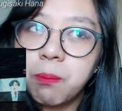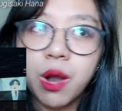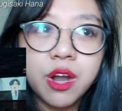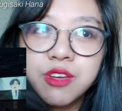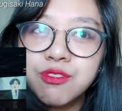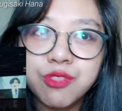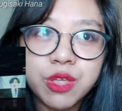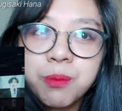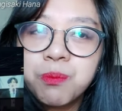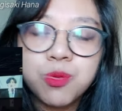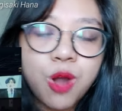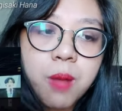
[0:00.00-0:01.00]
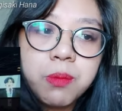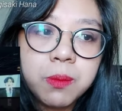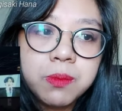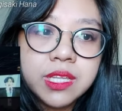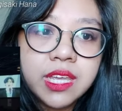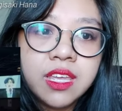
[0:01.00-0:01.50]
part of them
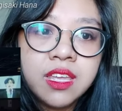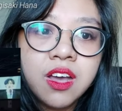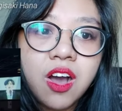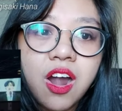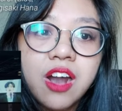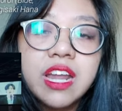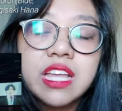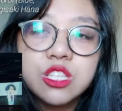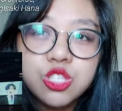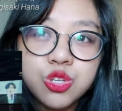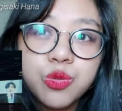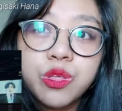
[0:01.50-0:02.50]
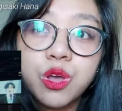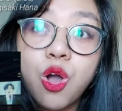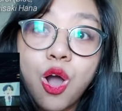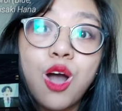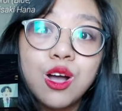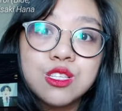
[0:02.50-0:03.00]
probably are into the
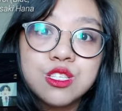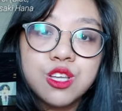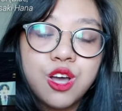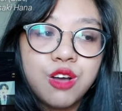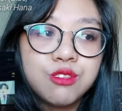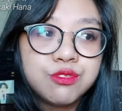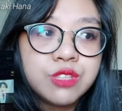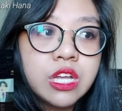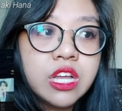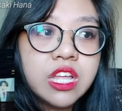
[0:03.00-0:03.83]
cause of